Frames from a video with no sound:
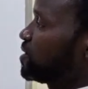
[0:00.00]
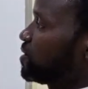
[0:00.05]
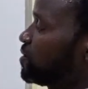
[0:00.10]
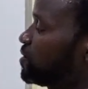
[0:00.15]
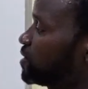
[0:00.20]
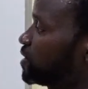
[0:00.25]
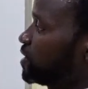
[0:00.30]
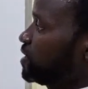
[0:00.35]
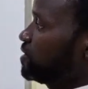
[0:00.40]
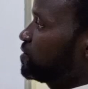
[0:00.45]

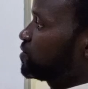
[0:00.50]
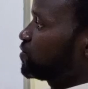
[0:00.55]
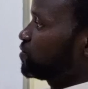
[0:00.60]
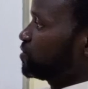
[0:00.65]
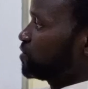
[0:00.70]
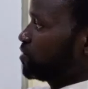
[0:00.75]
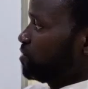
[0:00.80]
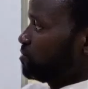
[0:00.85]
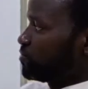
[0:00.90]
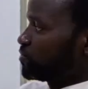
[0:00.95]
Okay,
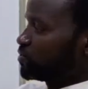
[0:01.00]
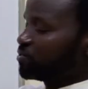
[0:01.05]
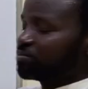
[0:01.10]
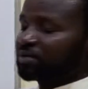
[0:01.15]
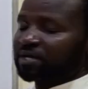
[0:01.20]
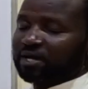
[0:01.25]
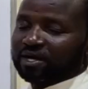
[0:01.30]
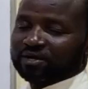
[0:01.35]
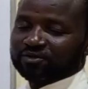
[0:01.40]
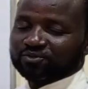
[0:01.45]
so come with
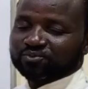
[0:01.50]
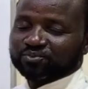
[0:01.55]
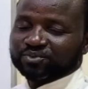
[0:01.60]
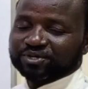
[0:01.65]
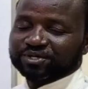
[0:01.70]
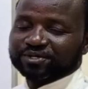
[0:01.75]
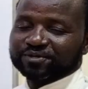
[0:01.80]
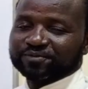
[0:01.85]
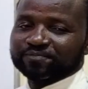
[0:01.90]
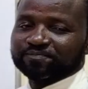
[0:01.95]
me as
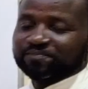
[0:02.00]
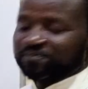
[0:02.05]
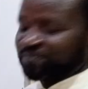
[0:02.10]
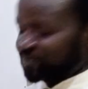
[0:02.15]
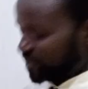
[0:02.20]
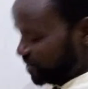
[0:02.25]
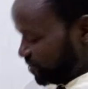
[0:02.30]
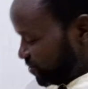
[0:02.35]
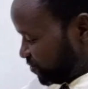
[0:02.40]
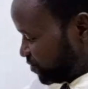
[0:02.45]
we
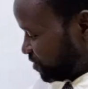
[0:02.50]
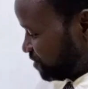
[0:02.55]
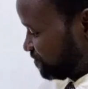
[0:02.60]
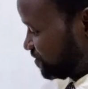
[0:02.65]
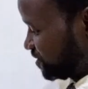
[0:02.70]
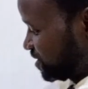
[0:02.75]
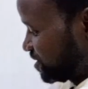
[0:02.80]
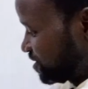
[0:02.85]
solve